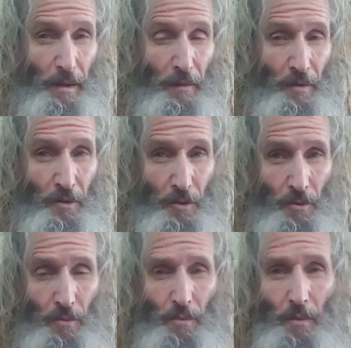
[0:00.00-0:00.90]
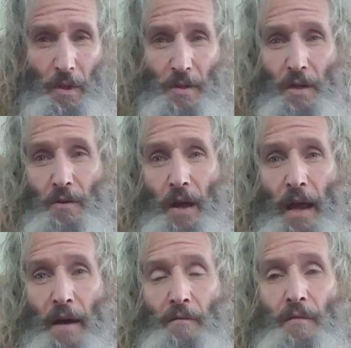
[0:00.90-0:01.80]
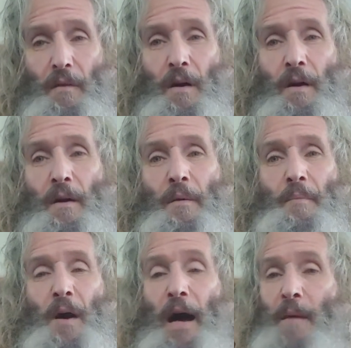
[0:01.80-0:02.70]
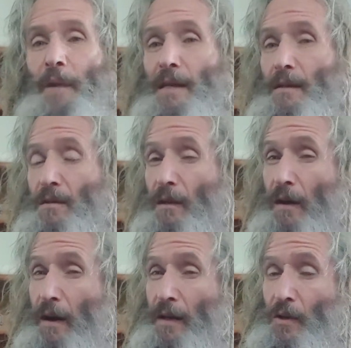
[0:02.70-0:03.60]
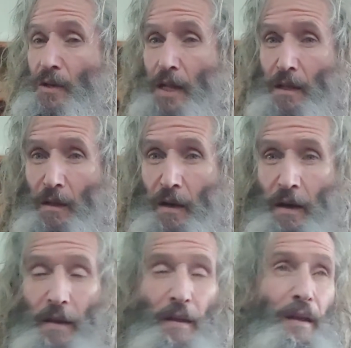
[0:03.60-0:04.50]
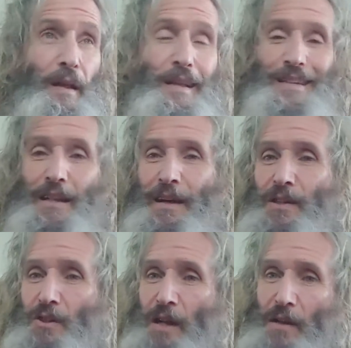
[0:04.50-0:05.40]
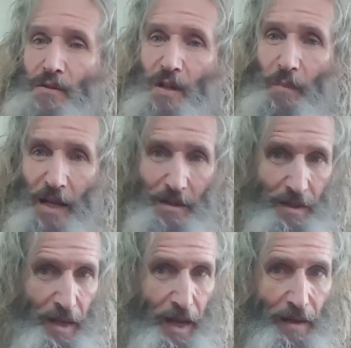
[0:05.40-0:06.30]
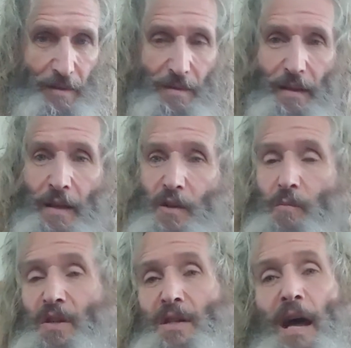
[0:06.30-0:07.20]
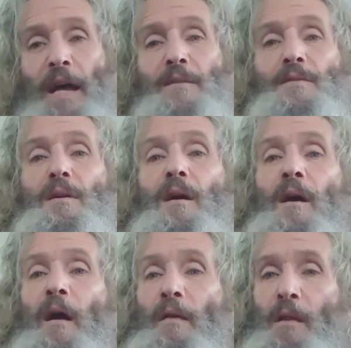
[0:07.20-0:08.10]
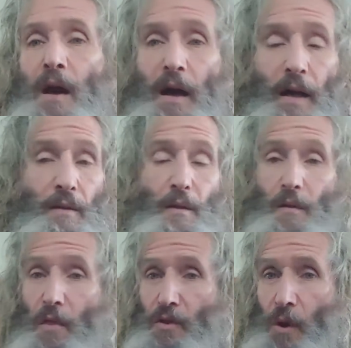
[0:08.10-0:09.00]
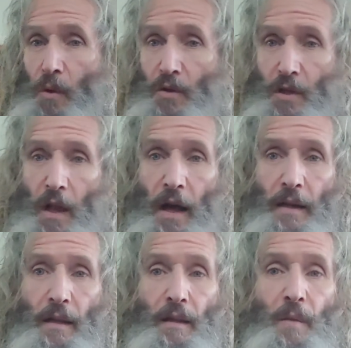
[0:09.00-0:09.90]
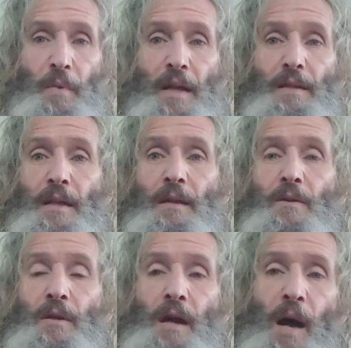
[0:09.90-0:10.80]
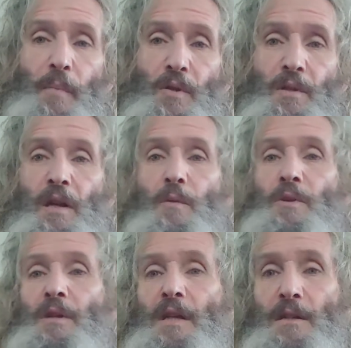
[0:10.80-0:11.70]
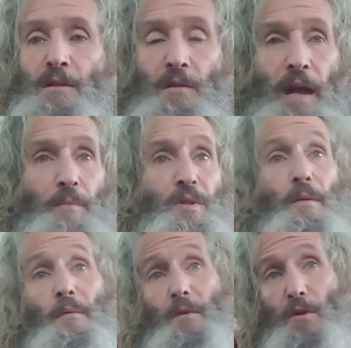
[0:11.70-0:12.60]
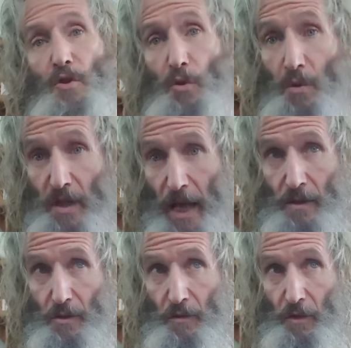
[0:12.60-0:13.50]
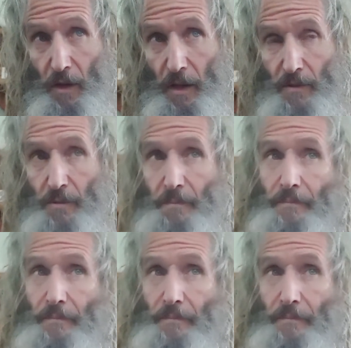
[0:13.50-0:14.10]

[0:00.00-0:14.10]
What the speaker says: If you do continue to have a high maintenance lawn and you cut the lawn, as long as you're not using pesticides and herbicides on the lawn, throw those lawn clippings into your compost area with your kitchen scraps. Use that as your fertilizer.